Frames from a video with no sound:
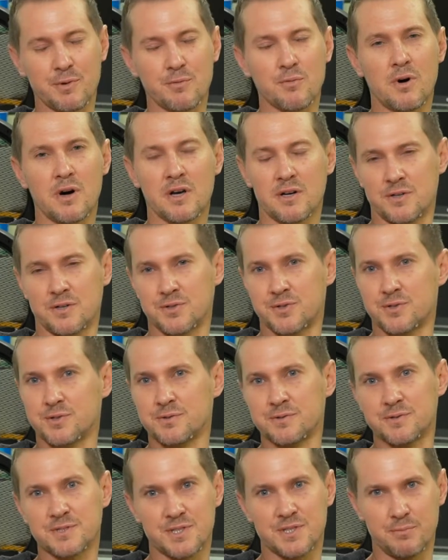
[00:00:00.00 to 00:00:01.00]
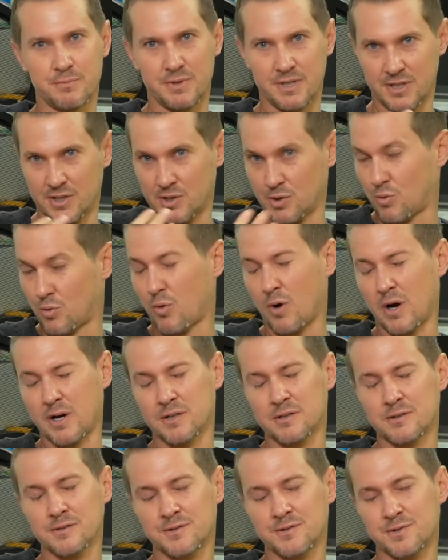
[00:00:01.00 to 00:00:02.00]
want our students to be
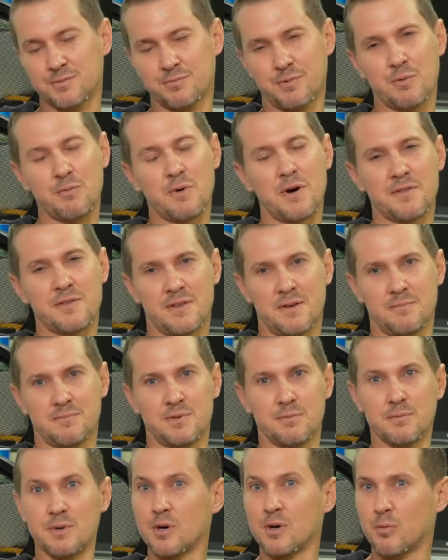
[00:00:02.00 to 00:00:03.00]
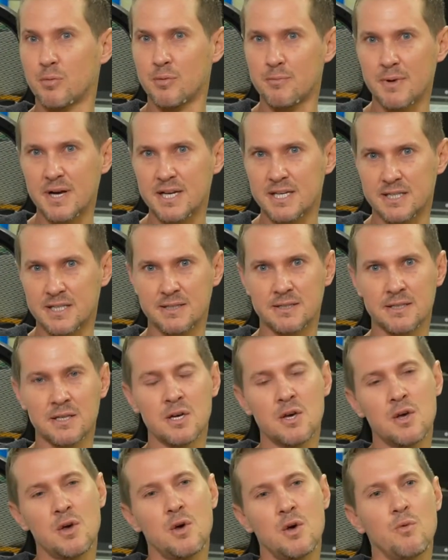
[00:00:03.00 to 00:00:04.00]
inquirers. We want them to be open-minded.
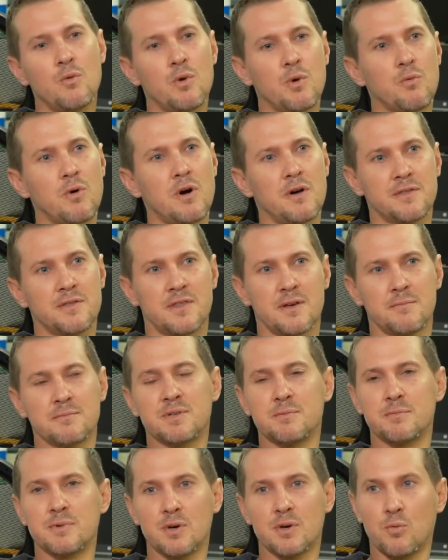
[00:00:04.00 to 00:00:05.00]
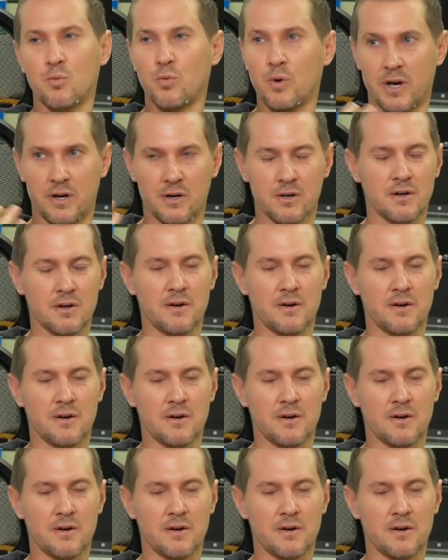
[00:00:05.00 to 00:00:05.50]
We want them to be aware